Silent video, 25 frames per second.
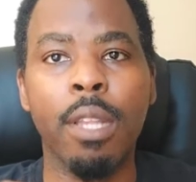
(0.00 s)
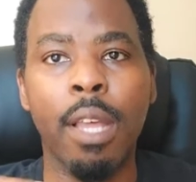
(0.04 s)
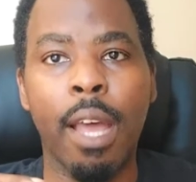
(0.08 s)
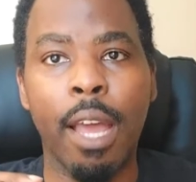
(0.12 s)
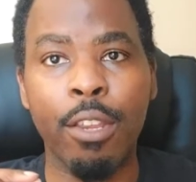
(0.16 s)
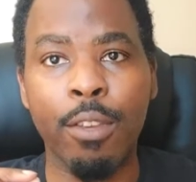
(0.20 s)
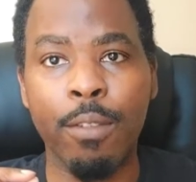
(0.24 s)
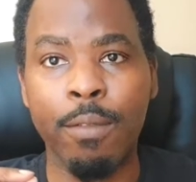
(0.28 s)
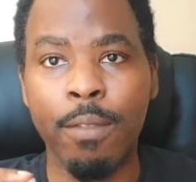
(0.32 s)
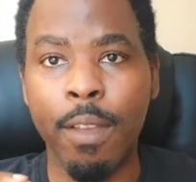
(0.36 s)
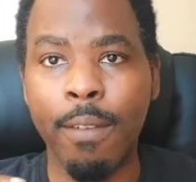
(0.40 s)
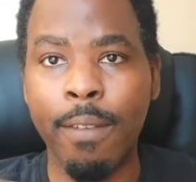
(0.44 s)

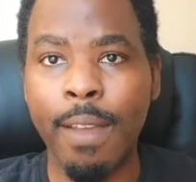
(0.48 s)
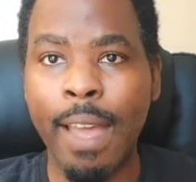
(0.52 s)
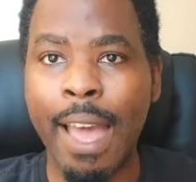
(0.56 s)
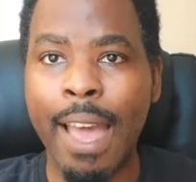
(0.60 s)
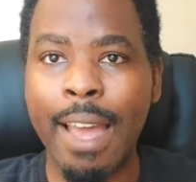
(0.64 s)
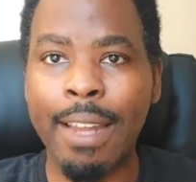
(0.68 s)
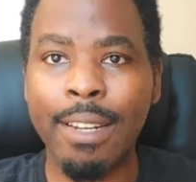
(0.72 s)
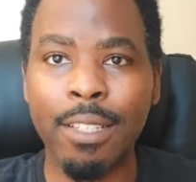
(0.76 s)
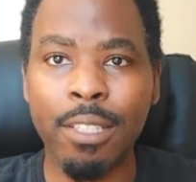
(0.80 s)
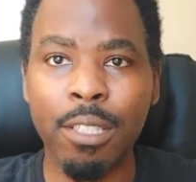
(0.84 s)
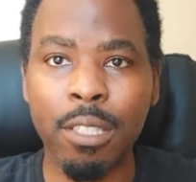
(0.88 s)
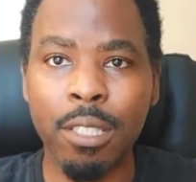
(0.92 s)
and you've never
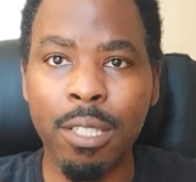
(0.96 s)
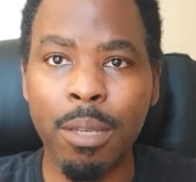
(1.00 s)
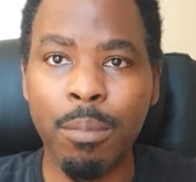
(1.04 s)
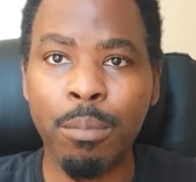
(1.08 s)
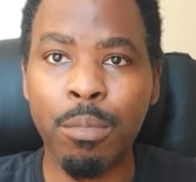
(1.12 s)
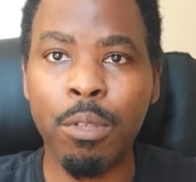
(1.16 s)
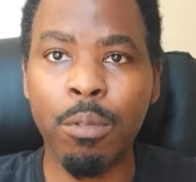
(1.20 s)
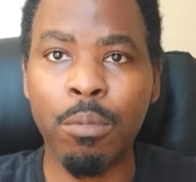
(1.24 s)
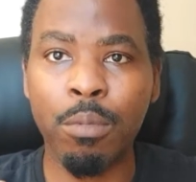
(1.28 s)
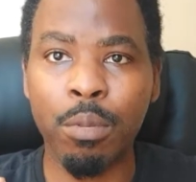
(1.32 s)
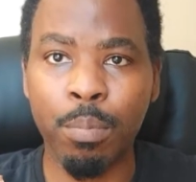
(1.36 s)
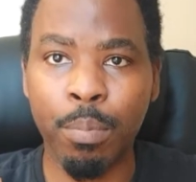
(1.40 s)
had these
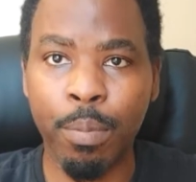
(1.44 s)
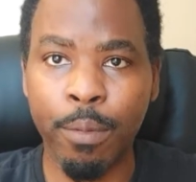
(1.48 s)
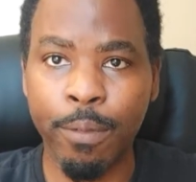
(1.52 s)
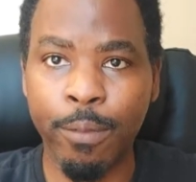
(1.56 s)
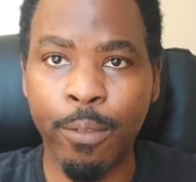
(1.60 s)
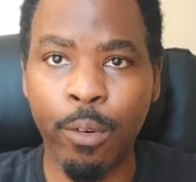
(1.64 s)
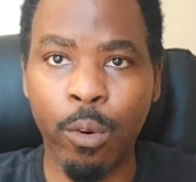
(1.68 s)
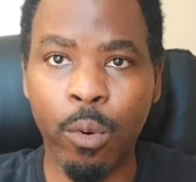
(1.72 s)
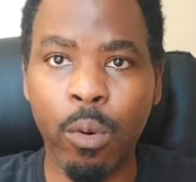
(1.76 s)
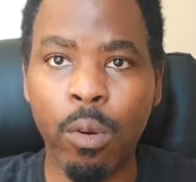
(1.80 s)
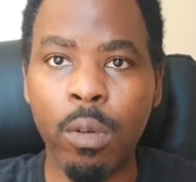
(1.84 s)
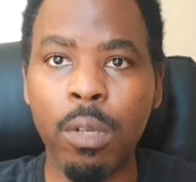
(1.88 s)
symptoms
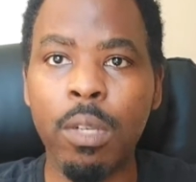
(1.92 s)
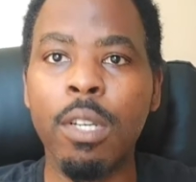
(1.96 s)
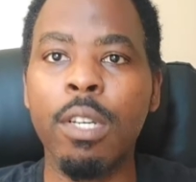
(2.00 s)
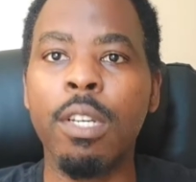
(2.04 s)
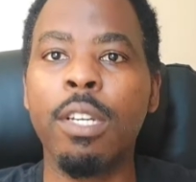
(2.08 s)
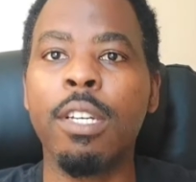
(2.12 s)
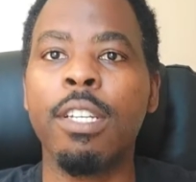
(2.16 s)
before,